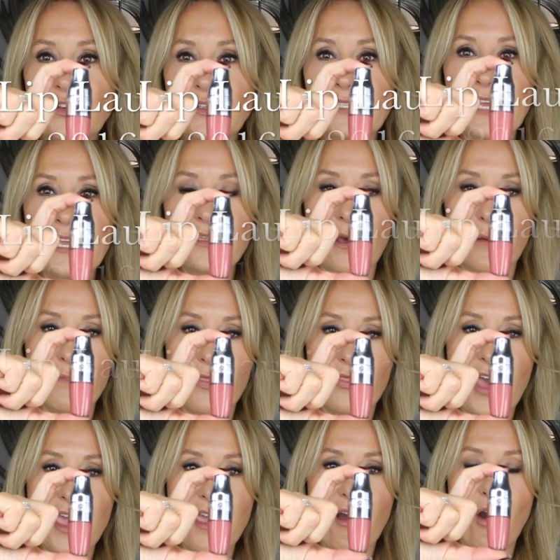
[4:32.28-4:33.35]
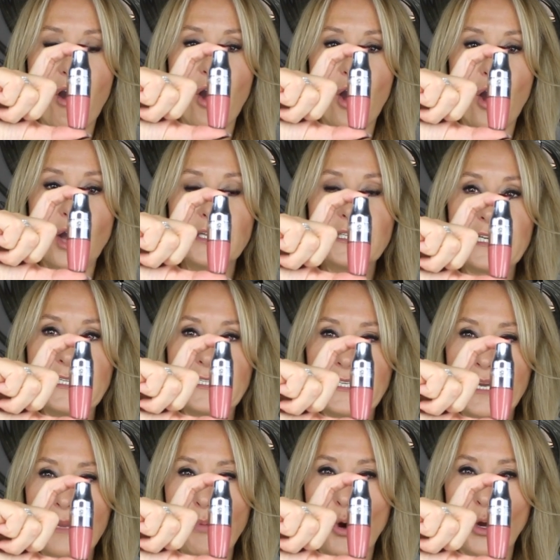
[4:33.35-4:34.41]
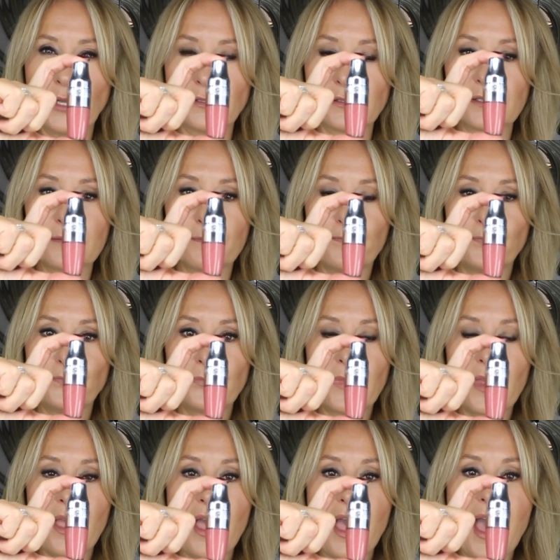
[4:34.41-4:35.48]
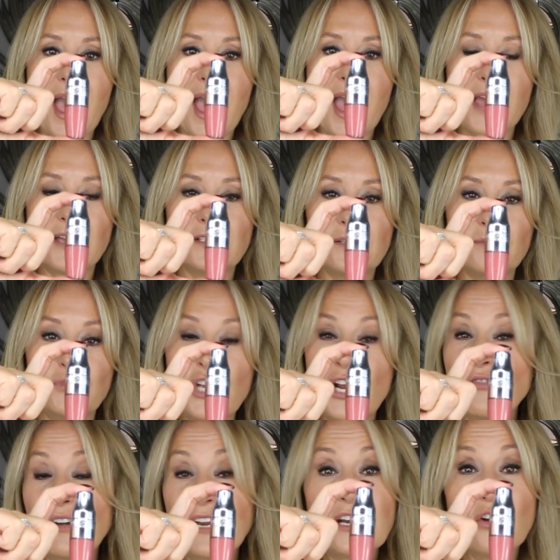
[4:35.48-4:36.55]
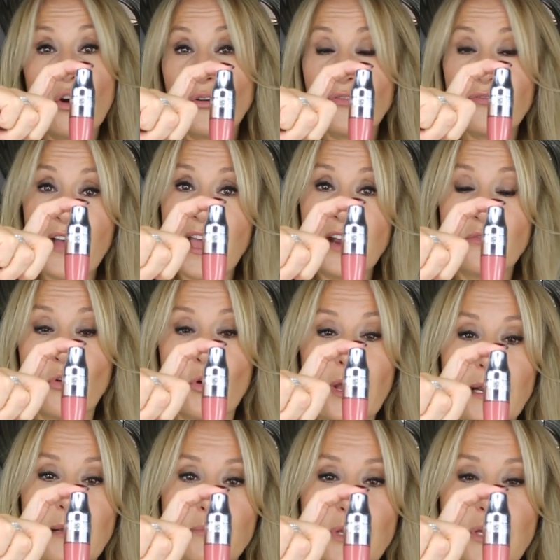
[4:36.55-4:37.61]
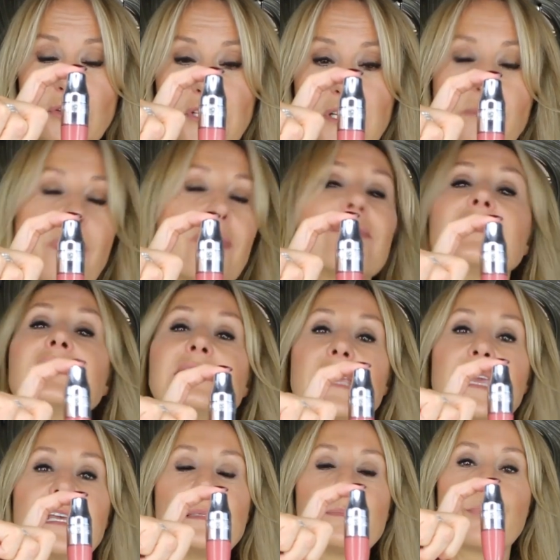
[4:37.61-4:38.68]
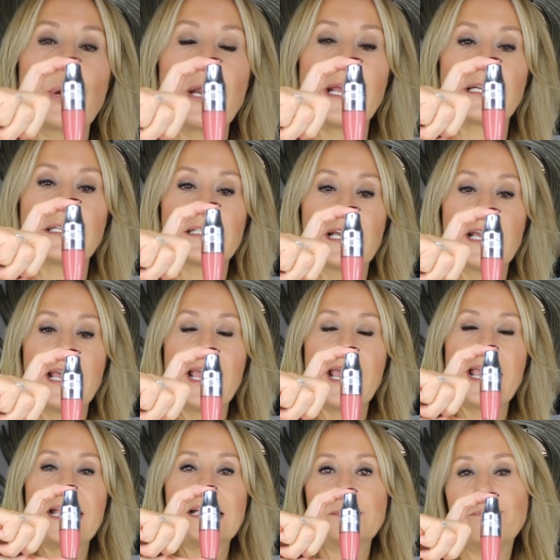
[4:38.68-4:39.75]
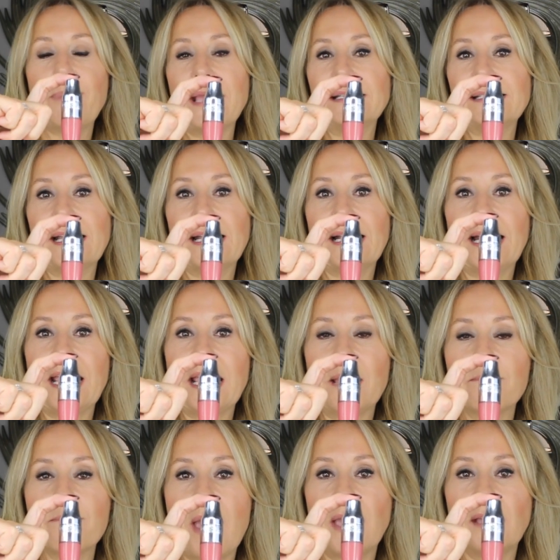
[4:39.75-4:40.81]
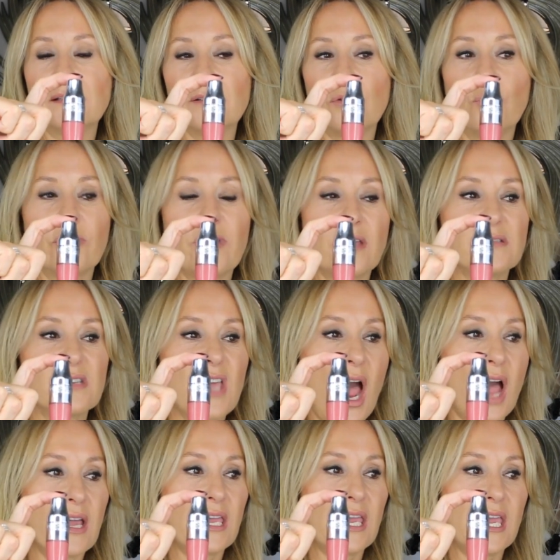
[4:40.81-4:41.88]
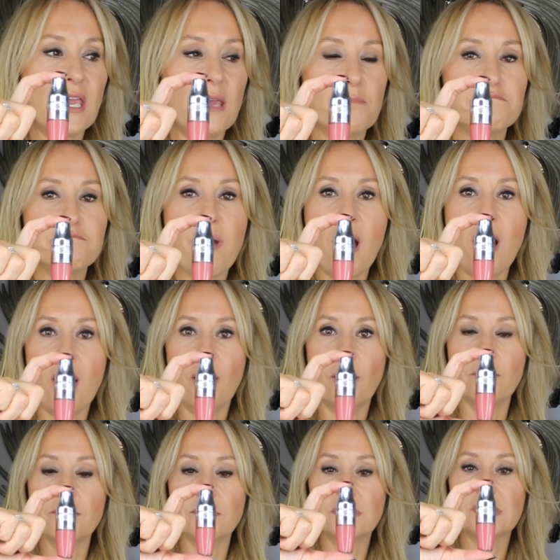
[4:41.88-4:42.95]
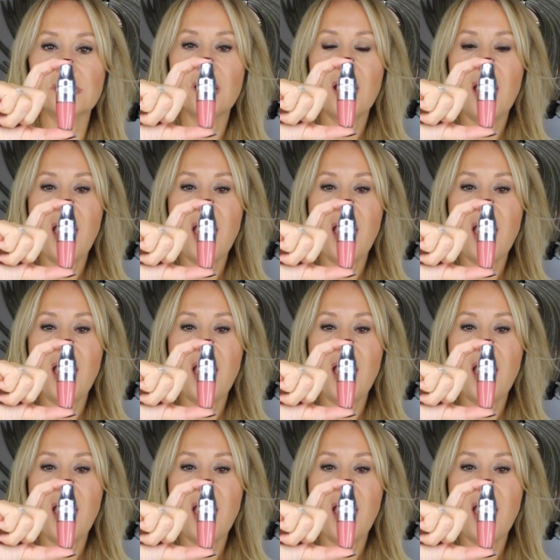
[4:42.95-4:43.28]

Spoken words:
you seen them? They are tinted lip oils. And generally not a fan of oil in beauty, but this is brilliant. It's basically makes all those gunky balms